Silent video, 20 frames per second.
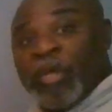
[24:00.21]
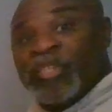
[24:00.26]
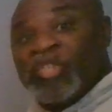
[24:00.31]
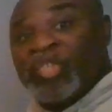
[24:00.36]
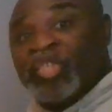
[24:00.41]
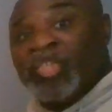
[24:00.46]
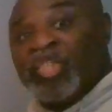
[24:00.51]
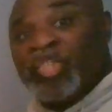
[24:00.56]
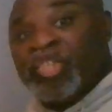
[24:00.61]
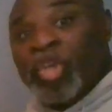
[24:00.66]
are
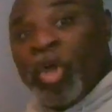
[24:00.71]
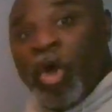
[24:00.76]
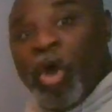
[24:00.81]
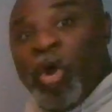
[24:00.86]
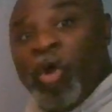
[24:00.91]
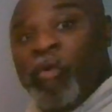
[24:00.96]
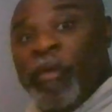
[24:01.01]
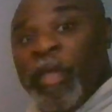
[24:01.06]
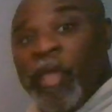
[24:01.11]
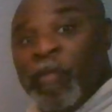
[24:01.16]

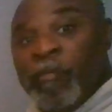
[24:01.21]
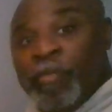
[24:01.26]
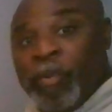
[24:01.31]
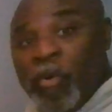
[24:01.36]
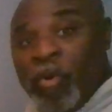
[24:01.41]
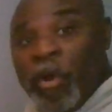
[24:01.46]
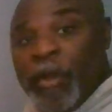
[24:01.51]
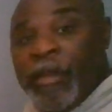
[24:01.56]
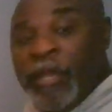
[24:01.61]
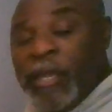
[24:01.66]
so
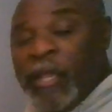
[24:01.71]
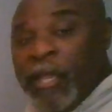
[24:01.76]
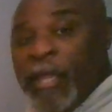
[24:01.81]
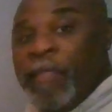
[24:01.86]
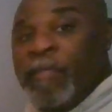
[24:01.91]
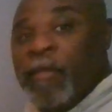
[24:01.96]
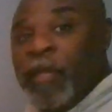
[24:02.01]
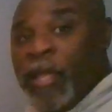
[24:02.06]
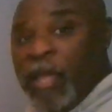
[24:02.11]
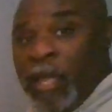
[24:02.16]
important
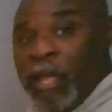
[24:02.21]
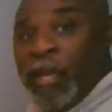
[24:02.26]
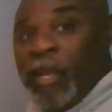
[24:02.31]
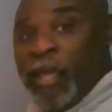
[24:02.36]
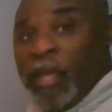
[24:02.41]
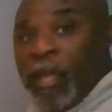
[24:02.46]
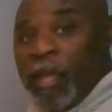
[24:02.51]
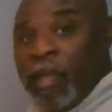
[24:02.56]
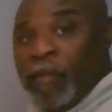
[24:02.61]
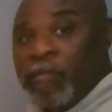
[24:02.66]
in the end
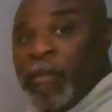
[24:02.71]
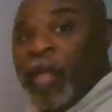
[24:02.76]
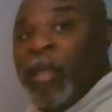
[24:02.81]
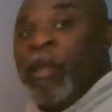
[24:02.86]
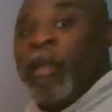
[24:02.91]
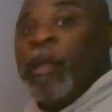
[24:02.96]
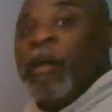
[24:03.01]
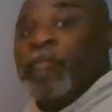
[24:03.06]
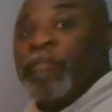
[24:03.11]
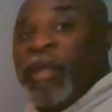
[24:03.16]
game
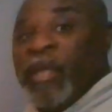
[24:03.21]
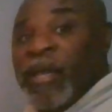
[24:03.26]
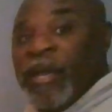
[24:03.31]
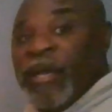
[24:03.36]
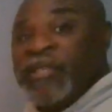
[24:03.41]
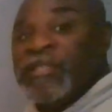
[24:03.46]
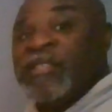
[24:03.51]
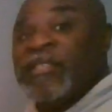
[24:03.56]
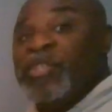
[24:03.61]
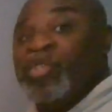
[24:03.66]

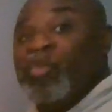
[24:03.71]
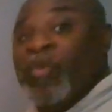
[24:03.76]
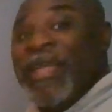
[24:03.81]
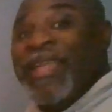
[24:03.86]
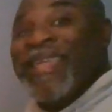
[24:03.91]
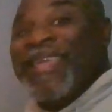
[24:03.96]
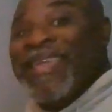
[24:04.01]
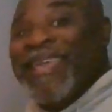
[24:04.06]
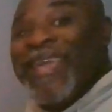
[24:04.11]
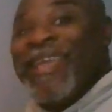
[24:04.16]
because you
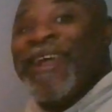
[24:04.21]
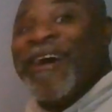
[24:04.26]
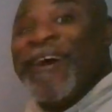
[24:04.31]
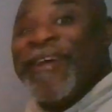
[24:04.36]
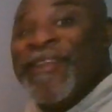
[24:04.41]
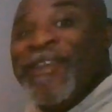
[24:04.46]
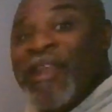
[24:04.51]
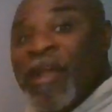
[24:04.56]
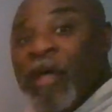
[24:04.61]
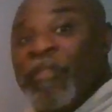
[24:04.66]
can get
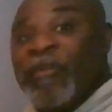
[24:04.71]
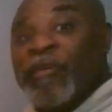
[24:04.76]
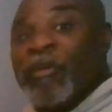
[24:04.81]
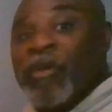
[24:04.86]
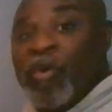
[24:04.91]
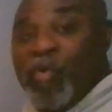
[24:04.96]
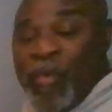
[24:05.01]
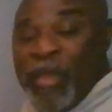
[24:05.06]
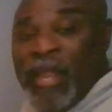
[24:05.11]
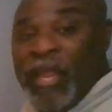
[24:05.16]
another
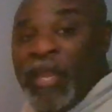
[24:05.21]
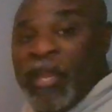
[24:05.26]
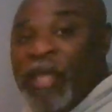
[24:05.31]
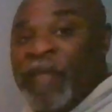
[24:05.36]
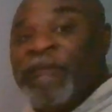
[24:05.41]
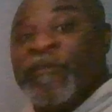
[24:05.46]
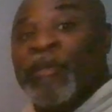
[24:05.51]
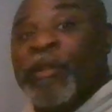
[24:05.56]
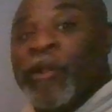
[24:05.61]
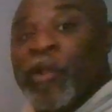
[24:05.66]
queen
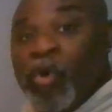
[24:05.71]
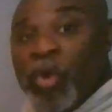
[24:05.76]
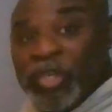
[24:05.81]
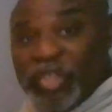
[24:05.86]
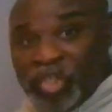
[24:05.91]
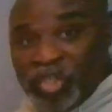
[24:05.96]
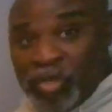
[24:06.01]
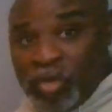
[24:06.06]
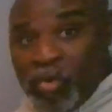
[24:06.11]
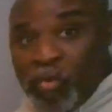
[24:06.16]
if you
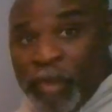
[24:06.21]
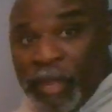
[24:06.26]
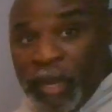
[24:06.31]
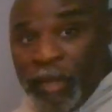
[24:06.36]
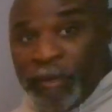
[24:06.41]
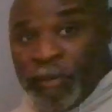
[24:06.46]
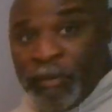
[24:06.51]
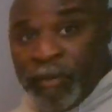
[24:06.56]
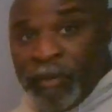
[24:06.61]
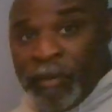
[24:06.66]
lost your queen.
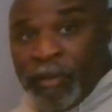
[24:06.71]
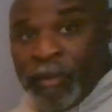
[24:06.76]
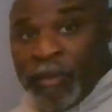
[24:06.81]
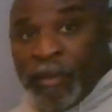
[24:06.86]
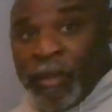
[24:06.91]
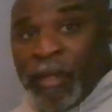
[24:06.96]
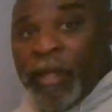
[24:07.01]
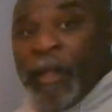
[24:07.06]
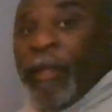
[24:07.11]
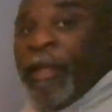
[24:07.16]

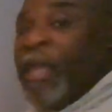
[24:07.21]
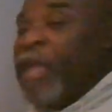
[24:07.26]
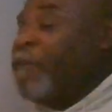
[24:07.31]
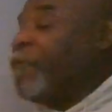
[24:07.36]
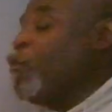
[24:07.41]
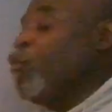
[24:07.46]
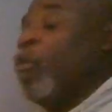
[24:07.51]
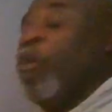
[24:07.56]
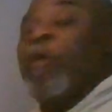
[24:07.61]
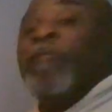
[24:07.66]
If
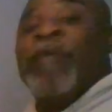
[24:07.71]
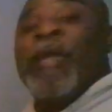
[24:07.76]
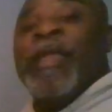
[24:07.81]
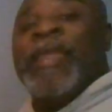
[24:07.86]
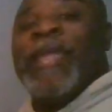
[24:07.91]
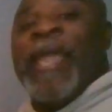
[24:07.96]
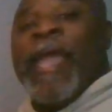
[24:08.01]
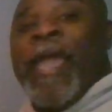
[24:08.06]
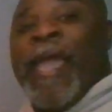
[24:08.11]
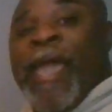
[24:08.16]
you
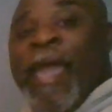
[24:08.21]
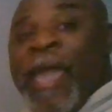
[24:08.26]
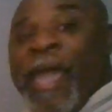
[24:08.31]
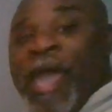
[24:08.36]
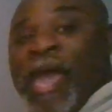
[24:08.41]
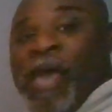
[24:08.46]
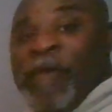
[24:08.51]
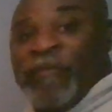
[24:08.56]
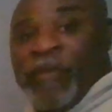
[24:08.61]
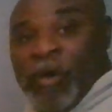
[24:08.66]
already
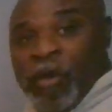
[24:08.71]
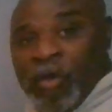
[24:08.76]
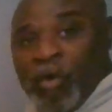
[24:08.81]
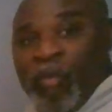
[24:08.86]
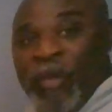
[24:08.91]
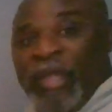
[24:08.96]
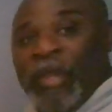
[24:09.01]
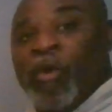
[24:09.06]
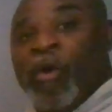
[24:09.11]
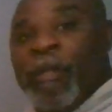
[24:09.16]
have a
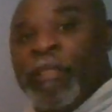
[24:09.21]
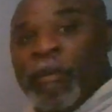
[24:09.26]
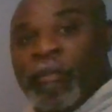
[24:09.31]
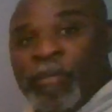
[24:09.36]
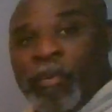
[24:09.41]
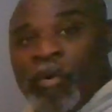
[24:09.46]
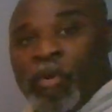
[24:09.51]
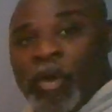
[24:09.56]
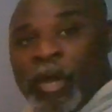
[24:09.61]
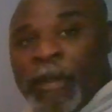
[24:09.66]
queen on the
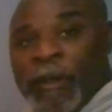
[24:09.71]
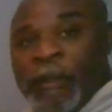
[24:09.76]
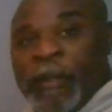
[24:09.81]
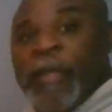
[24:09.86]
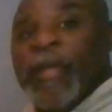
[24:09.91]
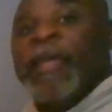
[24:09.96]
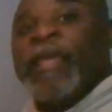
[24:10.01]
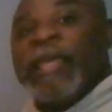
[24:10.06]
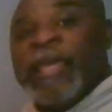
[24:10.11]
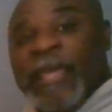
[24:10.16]
board
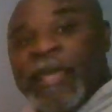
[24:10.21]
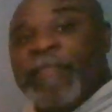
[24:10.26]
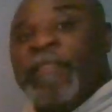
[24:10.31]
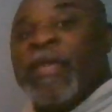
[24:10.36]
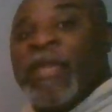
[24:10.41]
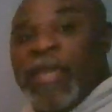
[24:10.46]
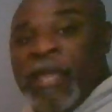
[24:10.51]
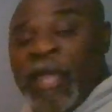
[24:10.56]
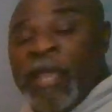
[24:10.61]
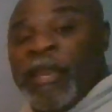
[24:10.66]
in
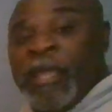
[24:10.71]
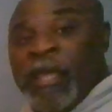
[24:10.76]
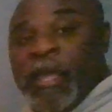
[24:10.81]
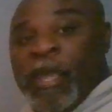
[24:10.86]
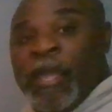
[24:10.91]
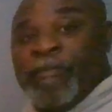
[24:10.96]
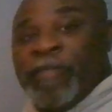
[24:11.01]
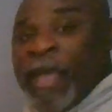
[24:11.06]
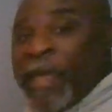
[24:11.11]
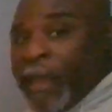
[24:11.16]
the end
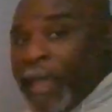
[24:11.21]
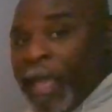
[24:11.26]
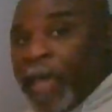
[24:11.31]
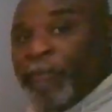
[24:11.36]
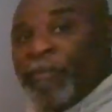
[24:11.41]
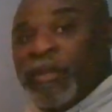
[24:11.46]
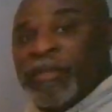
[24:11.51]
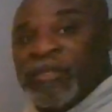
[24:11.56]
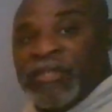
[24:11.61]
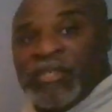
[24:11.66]
game, that
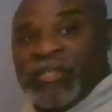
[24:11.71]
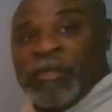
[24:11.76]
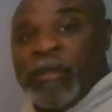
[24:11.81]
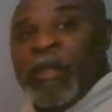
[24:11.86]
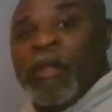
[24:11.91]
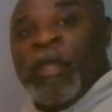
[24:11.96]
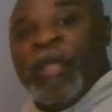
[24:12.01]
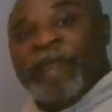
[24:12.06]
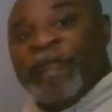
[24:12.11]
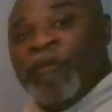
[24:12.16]
happens.
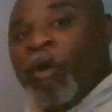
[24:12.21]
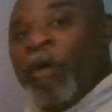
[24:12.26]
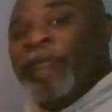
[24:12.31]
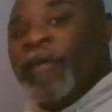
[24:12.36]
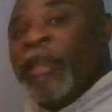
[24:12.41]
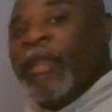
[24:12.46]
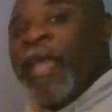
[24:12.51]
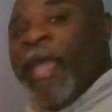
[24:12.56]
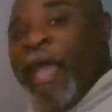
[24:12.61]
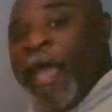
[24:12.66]
If you
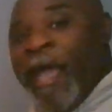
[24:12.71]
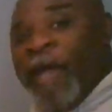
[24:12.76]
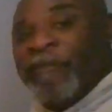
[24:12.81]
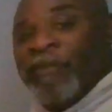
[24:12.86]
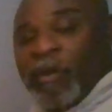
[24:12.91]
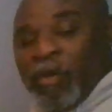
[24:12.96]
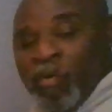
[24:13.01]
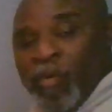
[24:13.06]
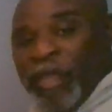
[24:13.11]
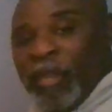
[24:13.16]
already have a
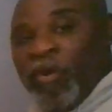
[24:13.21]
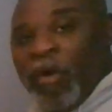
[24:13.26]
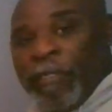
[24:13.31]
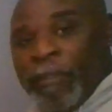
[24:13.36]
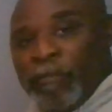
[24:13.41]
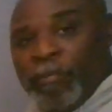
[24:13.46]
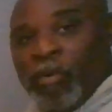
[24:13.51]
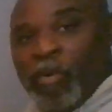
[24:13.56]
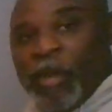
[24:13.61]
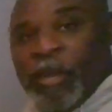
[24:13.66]
queen on the
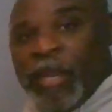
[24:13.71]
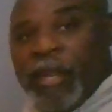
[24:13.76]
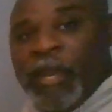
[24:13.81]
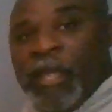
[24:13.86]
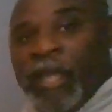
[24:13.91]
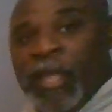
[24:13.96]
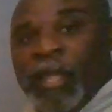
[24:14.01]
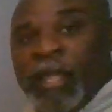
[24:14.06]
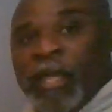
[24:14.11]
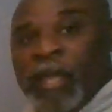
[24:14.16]
board in the
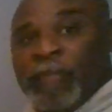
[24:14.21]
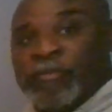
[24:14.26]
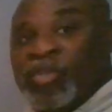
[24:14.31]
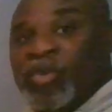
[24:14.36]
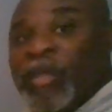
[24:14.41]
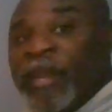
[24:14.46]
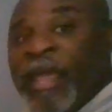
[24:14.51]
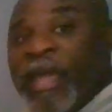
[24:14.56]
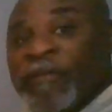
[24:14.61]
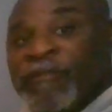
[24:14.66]
end game, you
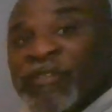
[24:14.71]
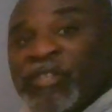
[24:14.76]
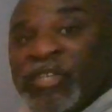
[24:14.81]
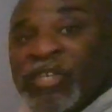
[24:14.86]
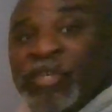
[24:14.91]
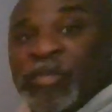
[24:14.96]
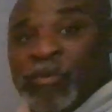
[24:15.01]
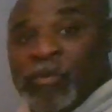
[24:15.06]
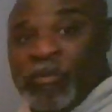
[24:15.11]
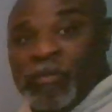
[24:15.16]
can have
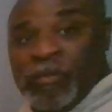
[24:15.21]
two,